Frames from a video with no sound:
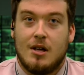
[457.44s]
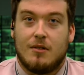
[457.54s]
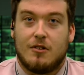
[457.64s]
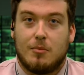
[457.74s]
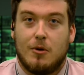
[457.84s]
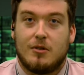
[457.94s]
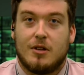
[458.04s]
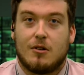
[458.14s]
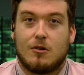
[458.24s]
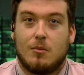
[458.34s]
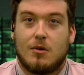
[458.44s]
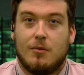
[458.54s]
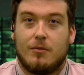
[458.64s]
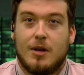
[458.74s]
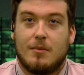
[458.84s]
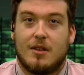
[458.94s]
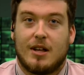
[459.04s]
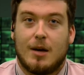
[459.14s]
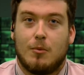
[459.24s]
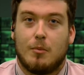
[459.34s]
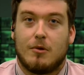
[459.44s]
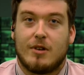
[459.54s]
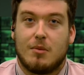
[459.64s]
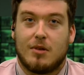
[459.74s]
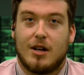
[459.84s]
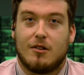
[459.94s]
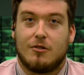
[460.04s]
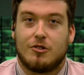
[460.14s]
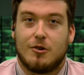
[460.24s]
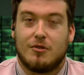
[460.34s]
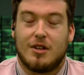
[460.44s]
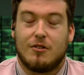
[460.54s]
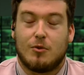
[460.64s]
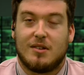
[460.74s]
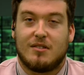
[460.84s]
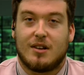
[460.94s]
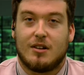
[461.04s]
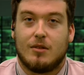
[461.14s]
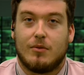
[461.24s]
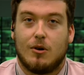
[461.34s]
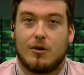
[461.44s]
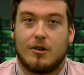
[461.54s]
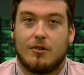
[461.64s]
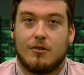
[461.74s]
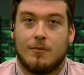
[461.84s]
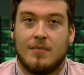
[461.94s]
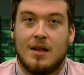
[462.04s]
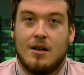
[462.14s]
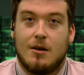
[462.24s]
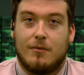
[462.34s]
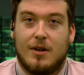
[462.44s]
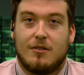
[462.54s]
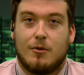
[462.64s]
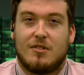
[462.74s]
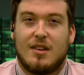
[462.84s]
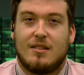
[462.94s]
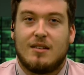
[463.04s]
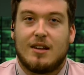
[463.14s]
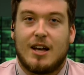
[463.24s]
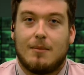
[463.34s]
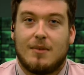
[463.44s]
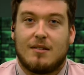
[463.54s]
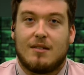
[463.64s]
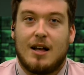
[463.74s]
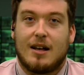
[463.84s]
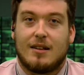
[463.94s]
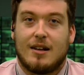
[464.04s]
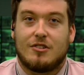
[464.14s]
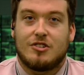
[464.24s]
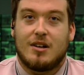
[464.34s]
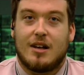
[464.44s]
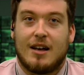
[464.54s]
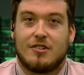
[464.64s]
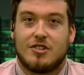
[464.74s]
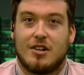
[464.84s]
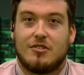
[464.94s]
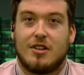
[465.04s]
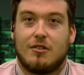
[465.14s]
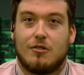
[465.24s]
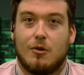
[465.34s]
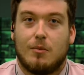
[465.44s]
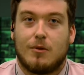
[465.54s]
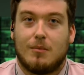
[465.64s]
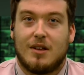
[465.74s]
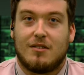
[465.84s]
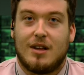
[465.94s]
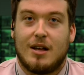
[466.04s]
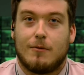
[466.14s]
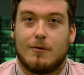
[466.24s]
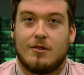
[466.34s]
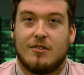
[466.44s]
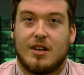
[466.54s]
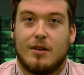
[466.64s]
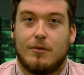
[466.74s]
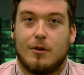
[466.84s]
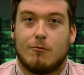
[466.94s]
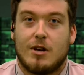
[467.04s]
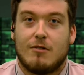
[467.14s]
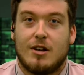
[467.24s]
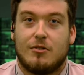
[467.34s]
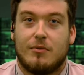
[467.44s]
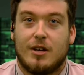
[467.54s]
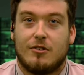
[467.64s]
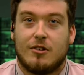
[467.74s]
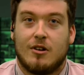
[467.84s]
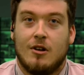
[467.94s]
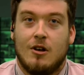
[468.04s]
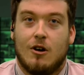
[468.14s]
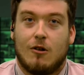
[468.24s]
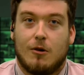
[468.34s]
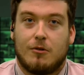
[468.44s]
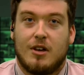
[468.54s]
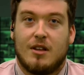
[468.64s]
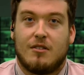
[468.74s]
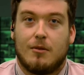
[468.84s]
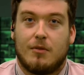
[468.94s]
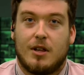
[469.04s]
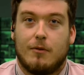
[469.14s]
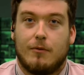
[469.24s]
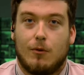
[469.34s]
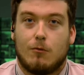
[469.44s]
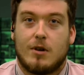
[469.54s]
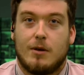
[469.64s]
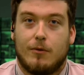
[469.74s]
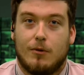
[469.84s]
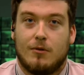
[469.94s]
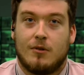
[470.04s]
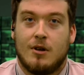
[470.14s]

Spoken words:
This morning, the club confirmed that the game will be replayed on Tuesday the 22nd of August. Fans who attended the game last night can exchange their stub from last night for a ticket for the rearranged fixture, or alternatively a full refund.